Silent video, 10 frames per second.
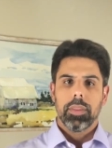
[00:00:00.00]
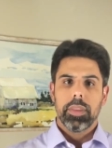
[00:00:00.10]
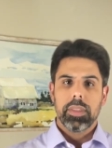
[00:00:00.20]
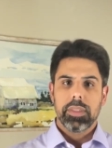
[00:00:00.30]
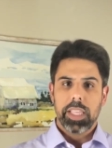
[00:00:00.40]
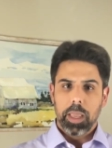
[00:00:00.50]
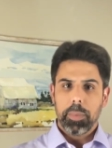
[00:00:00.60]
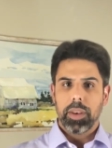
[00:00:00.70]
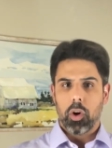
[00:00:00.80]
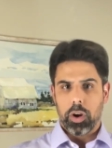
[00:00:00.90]
The
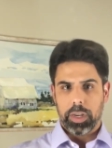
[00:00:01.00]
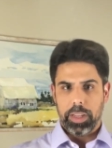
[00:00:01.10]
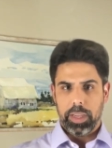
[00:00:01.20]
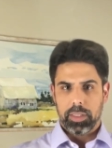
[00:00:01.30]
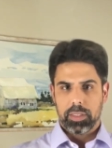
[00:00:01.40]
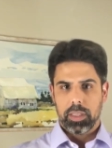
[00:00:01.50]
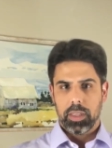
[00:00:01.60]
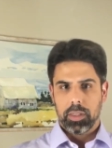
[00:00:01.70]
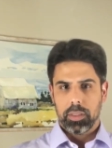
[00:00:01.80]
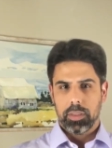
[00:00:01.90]
segment architects.
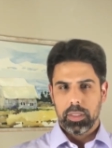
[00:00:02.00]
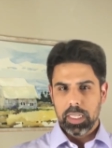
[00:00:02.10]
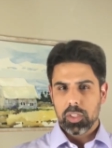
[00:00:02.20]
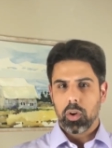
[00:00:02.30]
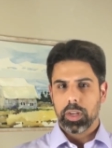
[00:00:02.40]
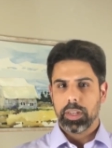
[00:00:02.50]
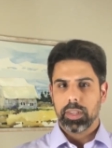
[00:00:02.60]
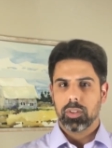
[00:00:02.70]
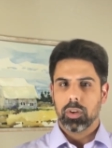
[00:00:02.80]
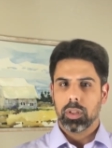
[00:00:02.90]
These
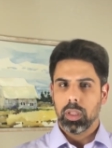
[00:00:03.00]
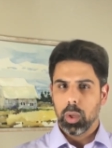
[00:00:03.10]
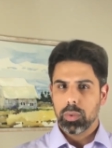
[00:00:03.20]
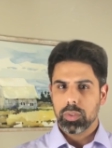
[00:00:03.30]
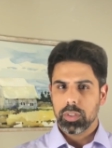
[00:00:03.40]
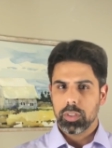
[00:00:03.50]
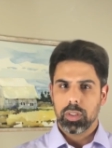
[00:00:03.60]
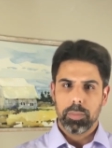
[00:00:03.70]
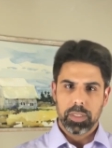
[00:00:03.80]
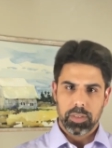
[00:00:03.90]
architects are closer to the
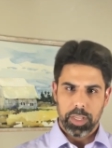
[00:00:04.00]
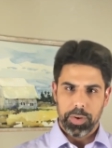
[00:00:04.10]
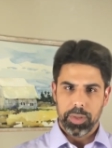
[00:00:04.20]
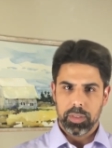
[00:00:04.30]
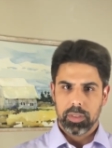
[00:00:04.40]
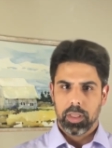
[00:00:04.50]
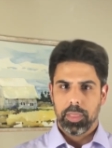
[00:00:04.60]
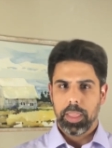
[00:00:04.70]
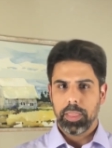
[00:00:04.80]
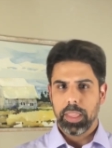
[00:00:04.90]
business areas
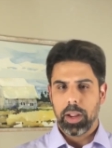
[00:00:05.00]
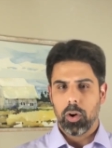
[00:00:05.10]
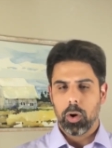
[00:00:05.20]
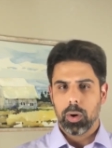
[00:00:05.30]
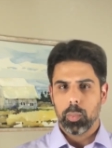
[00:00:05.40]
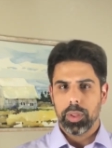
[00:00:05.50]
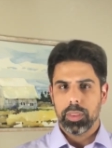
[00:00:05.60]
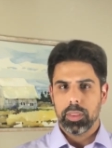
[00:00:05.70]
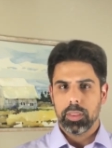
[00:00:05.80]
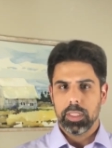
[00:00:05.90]
than they are with
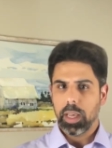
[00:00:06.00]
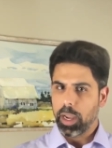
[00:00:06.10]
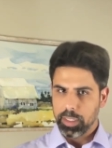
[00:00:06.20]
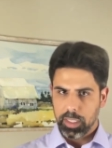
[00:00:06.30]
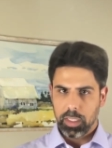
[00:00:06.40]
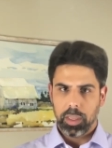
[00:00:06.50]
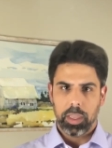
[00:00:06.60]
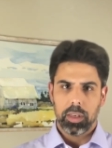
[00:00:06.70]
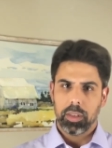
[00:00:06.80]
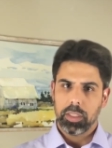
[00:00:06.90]
the IT
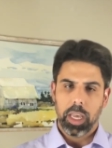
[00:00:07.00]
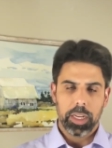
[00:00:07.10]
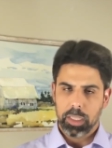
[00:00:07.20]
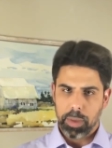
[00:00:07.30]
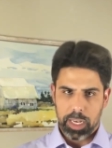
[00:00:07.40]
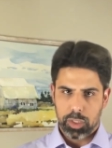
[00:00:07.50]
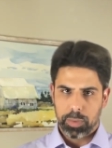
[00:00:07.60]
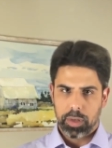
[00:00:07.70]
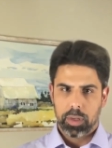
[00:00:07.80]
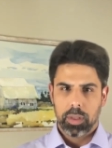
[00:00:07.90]
and the IT management.